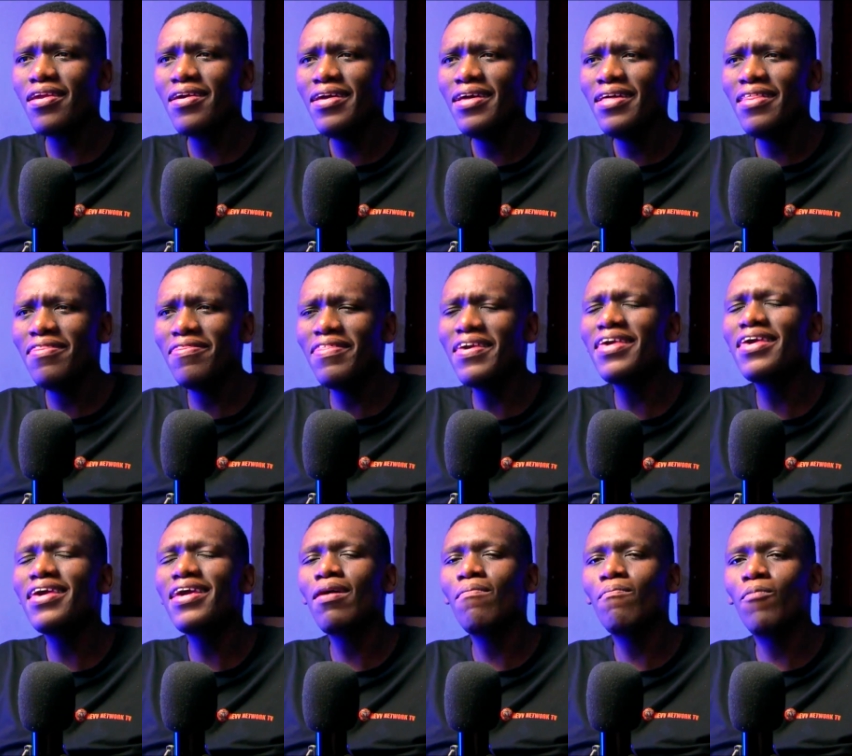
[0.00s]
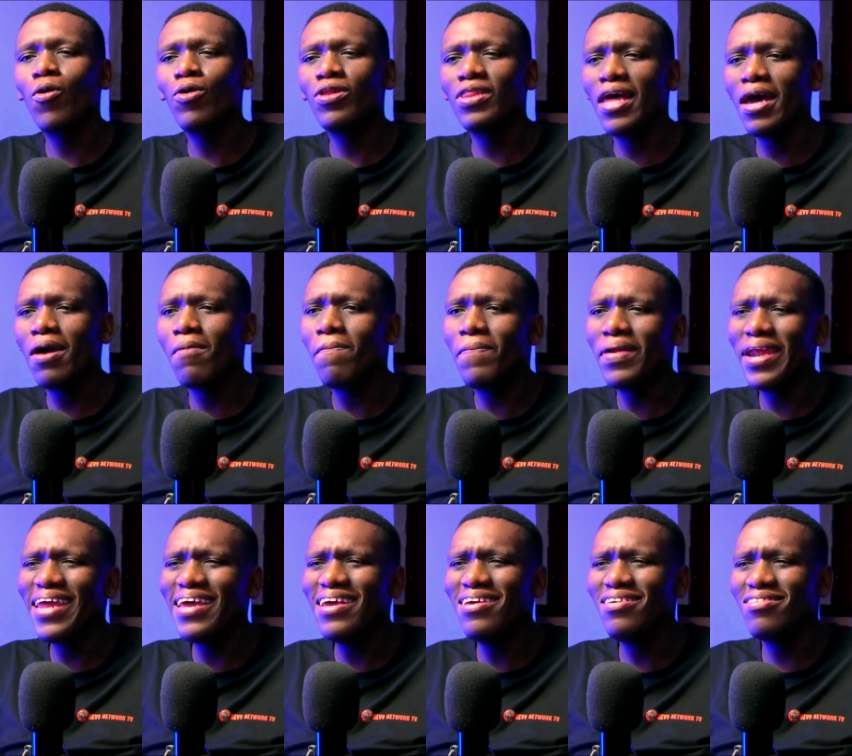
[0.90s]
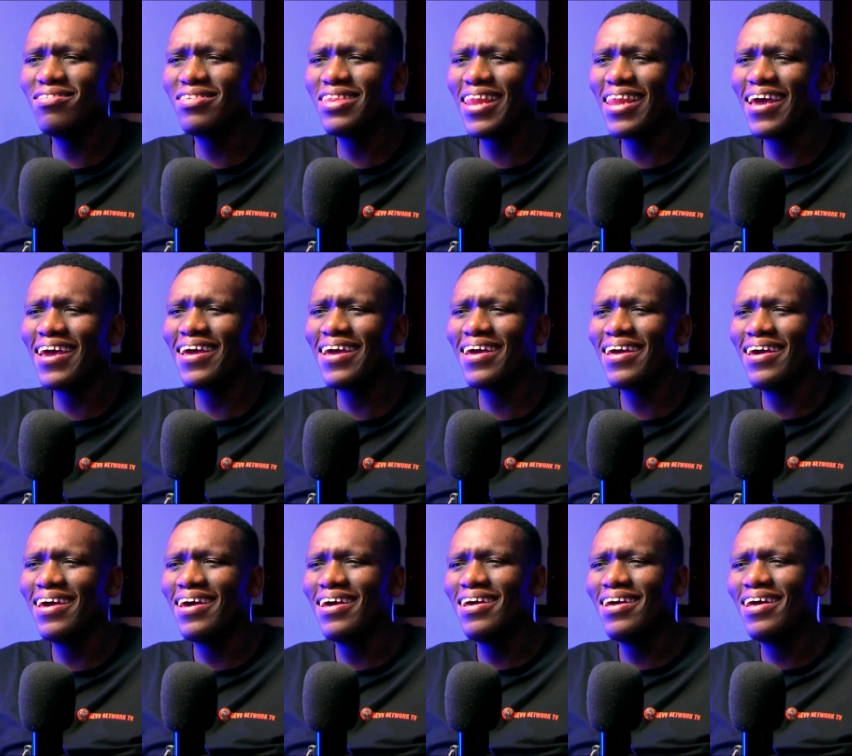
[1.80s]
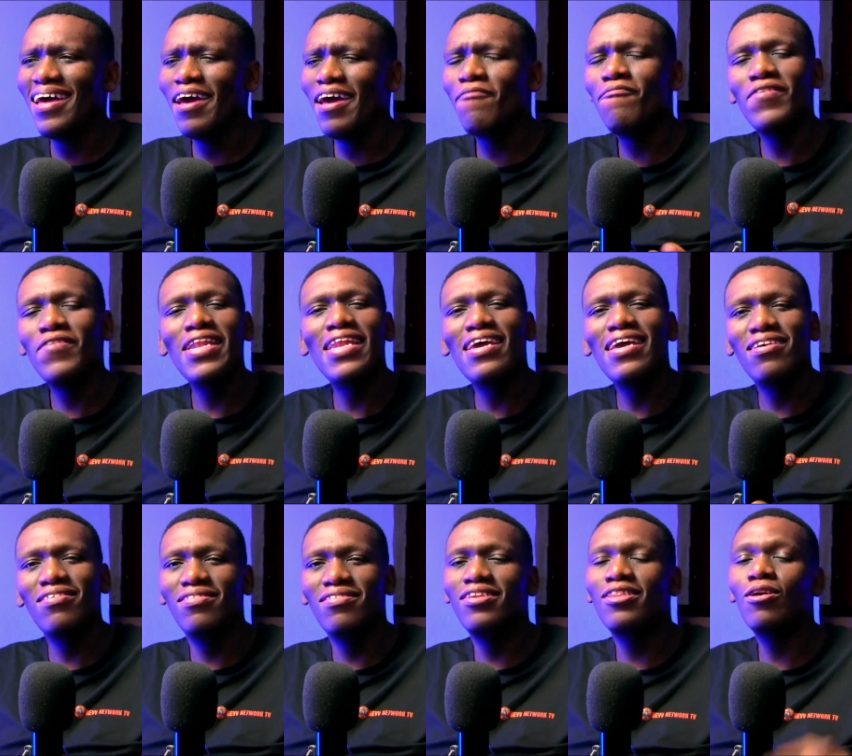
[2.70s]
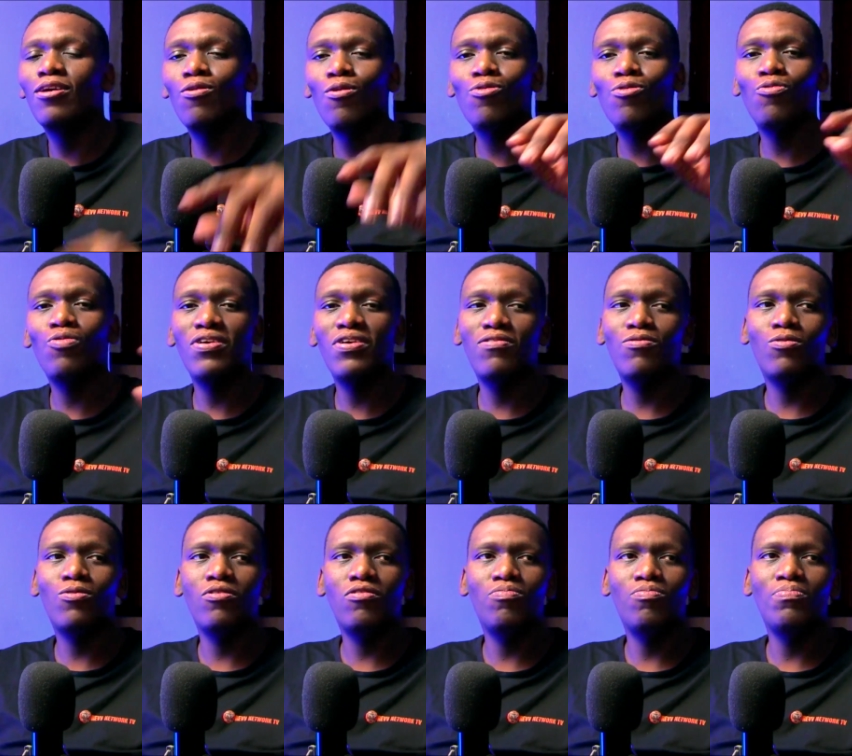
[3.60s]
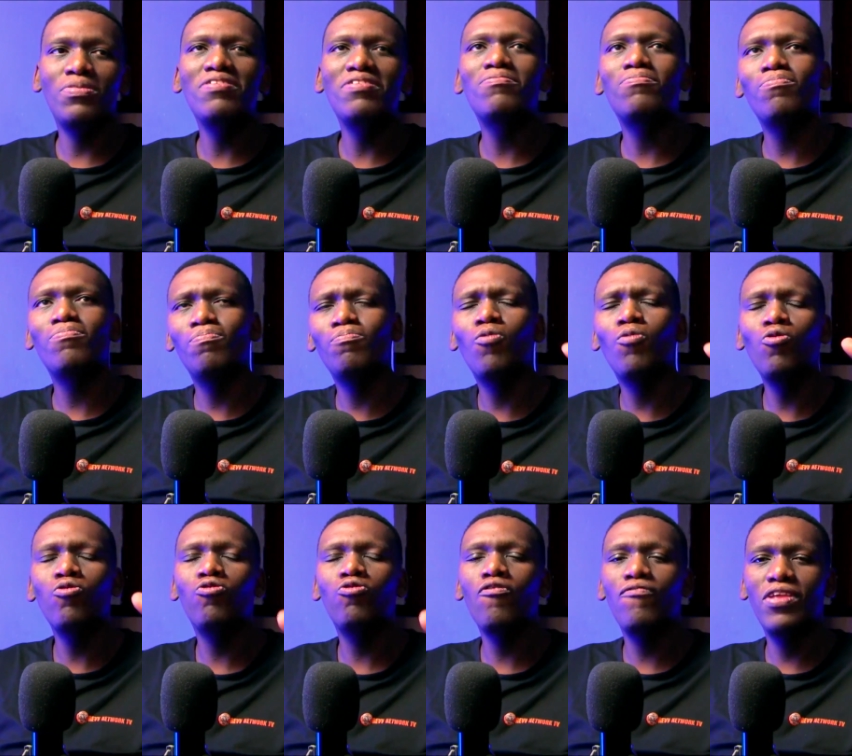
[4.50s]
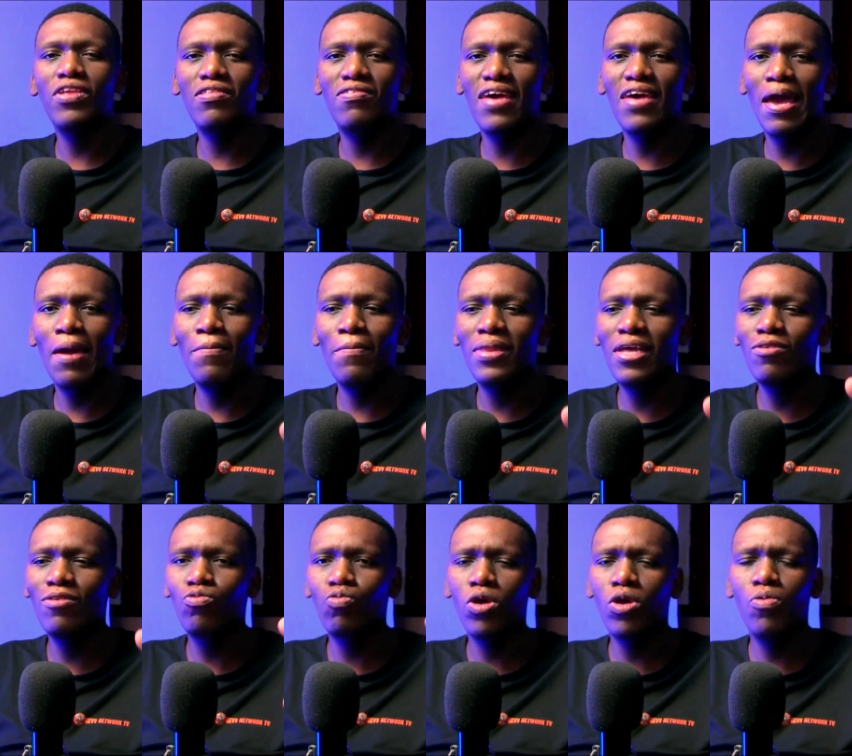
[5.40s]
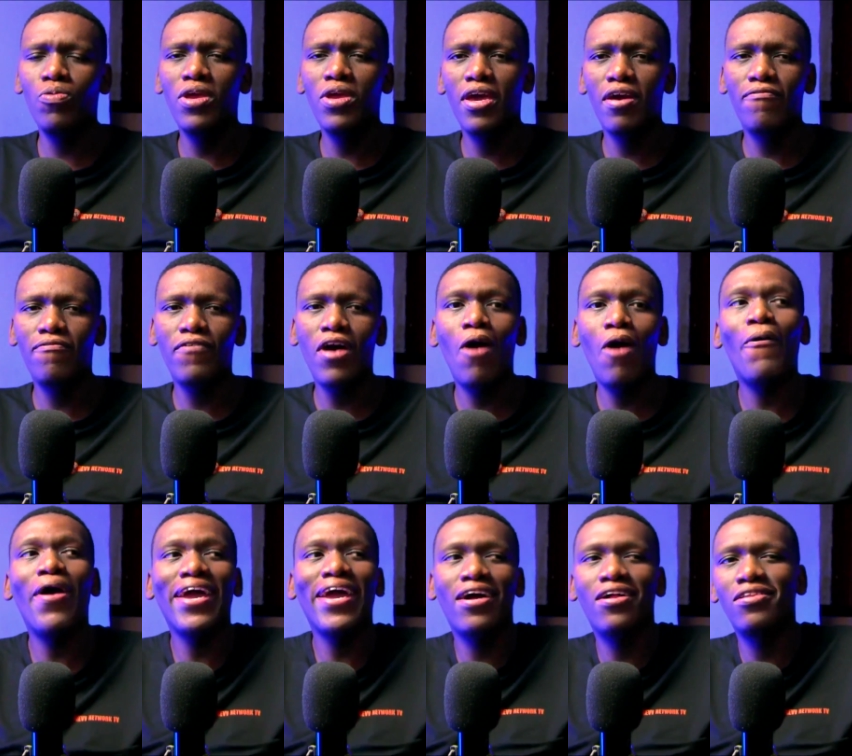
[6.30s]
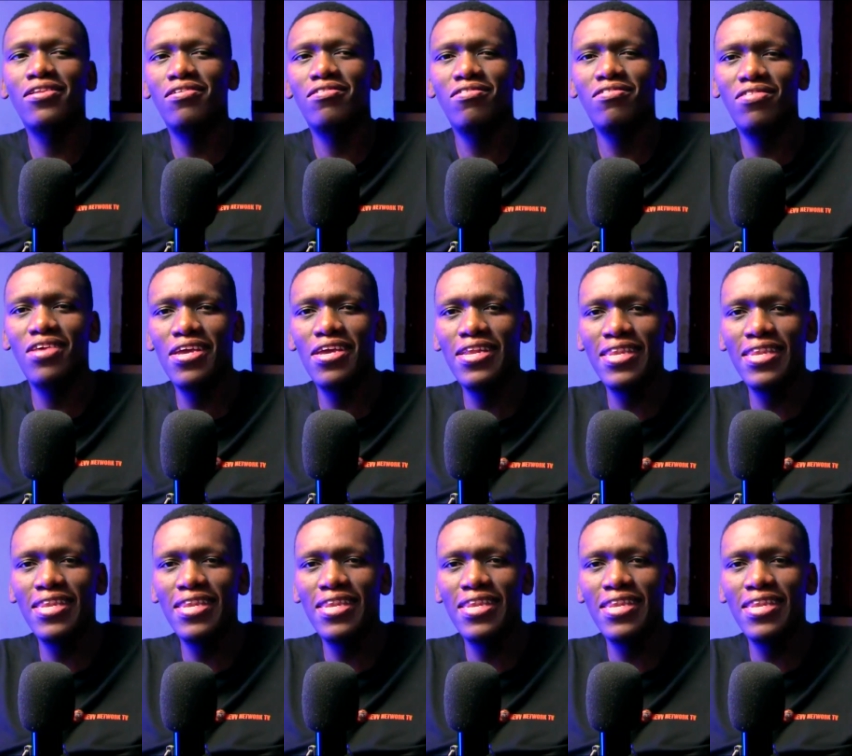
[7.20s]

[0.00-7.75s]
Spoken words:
thinking about a place like a village in the northwest, because most of the time that's where we have our elders staying.